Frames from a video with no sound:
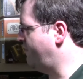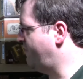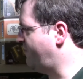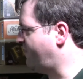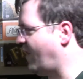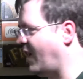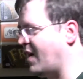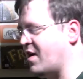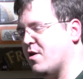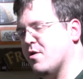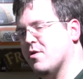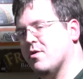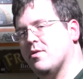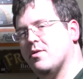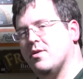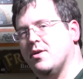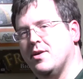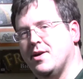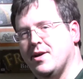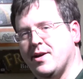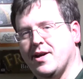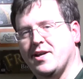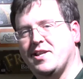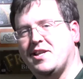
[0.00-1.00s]
fire
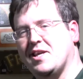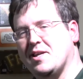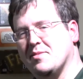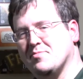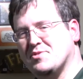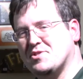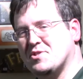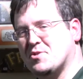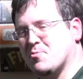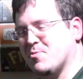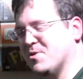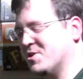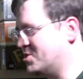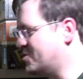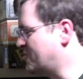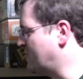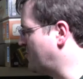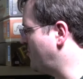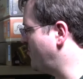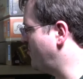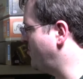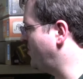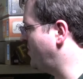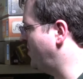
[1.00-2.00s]
attempts to rush
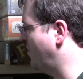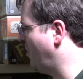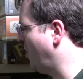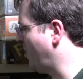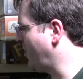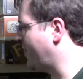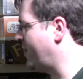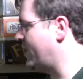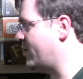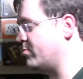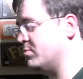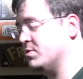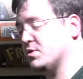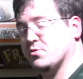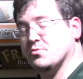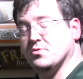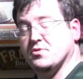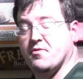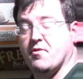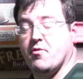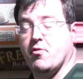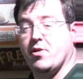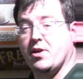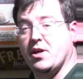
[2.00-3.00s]
through the market, which
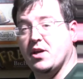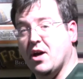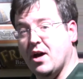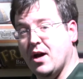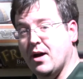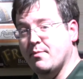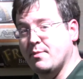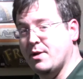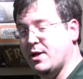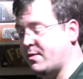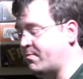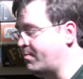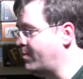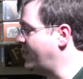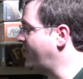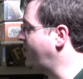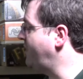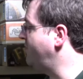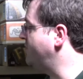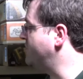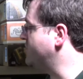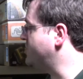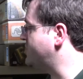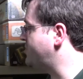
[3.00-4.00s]
was very common in
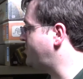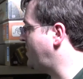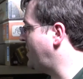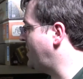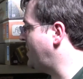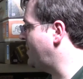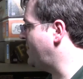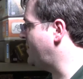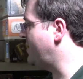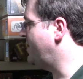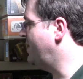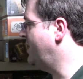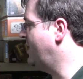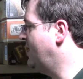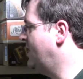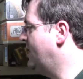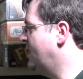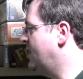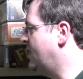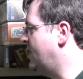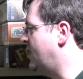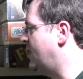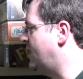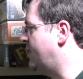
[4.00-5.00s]
medieval Japan
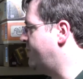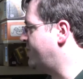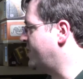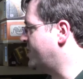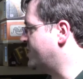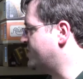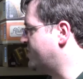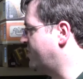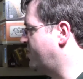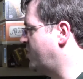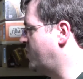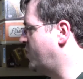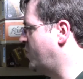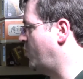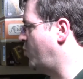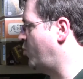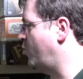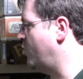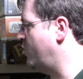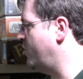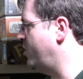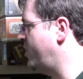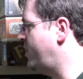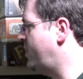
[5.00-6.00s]
because of all the
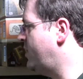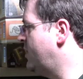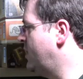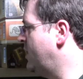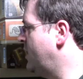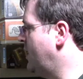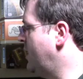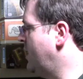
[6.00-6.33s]
wood.